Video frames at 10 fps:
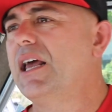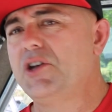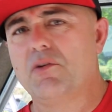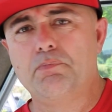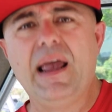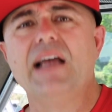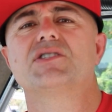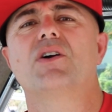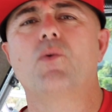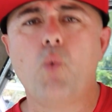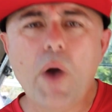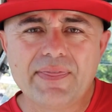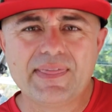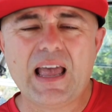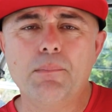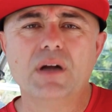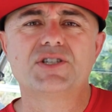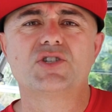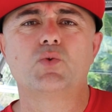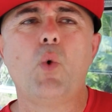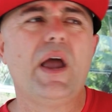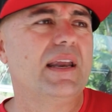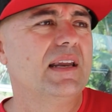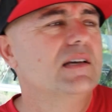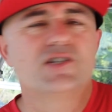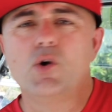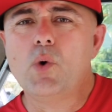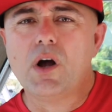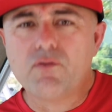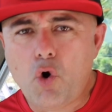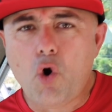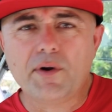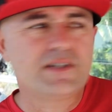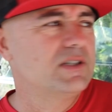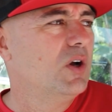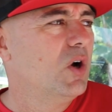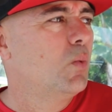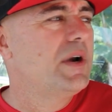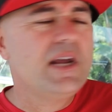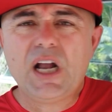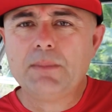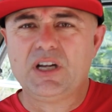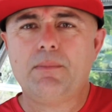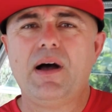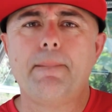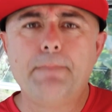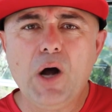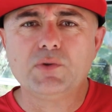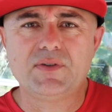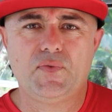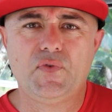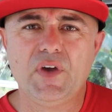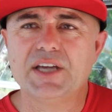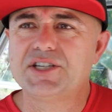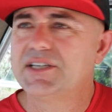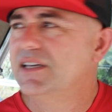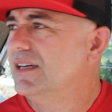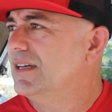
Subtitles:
your pants are wet, that much sweat. So of course, when he comes on my boat to fish,